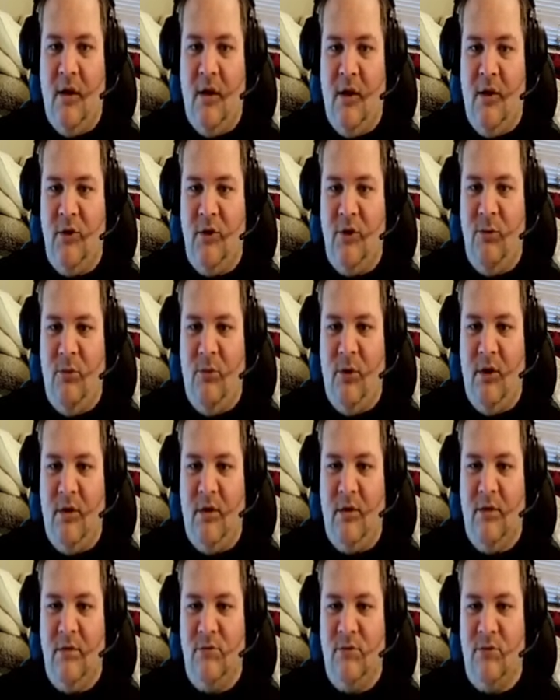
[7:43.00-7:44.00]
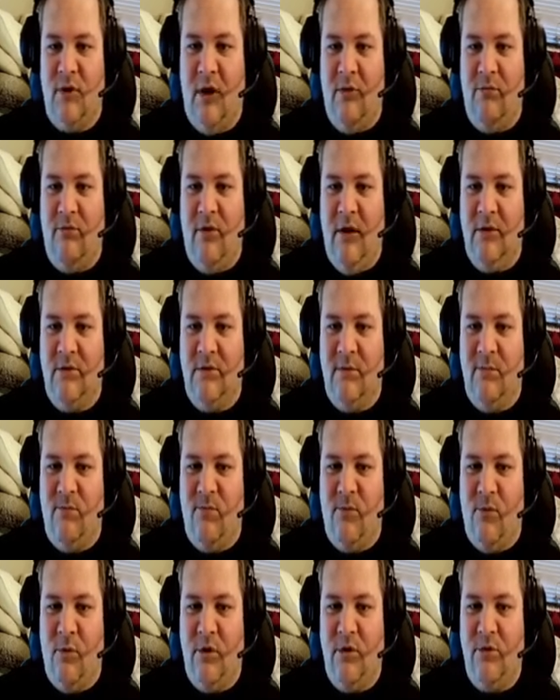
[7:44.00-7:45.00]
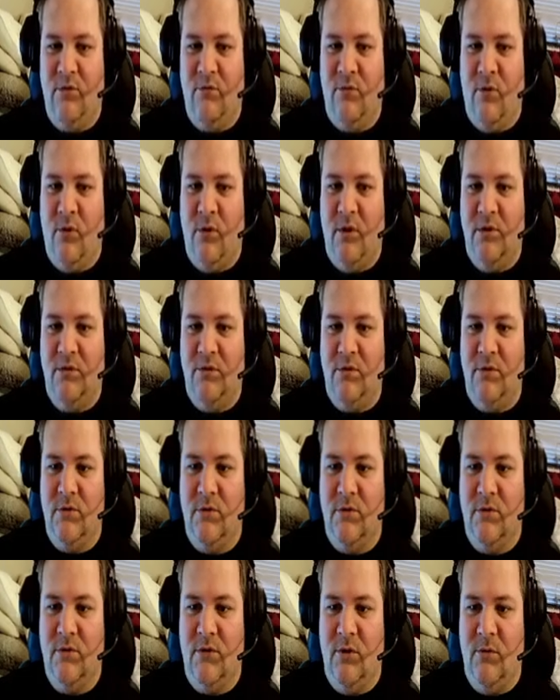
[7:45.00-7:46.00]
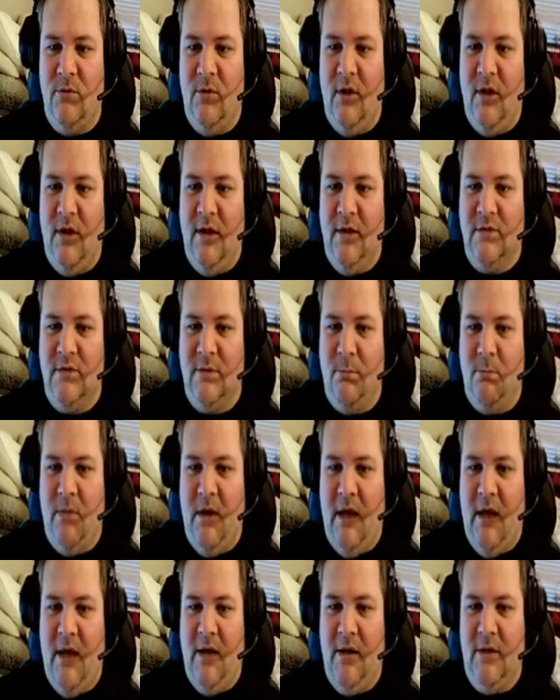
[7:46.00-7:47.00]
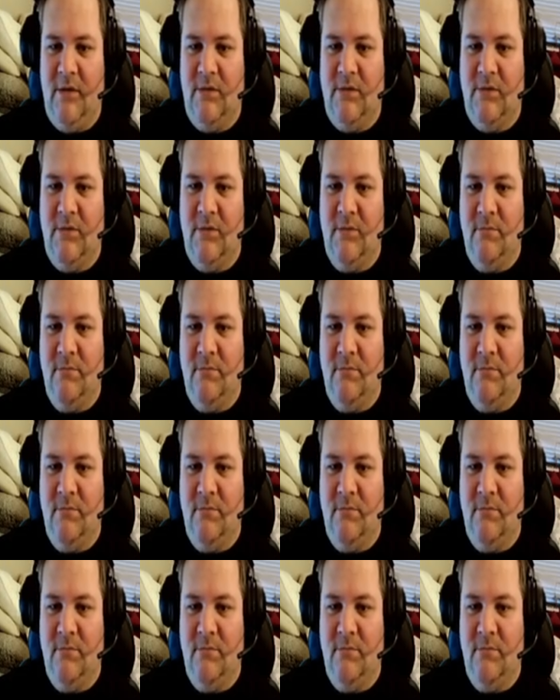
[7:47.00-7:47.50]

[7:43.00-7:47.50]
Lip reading: You want to try to find some forest foragers so you can get some bags.